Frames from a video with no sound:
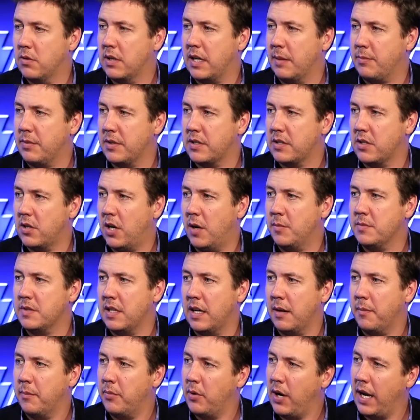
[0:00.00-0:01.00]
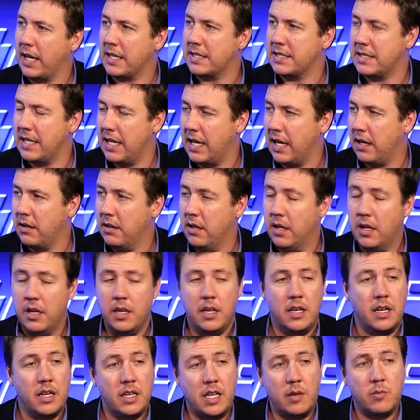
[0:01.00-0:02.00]
a couple of times and it breaks down,
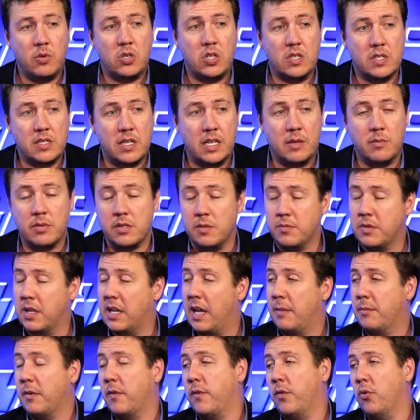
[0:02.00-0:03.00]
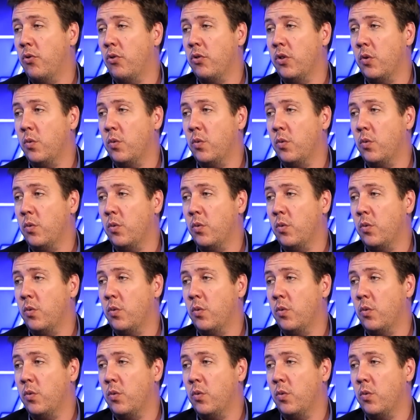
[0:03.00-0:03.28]
and then when you see them slip to number 4 in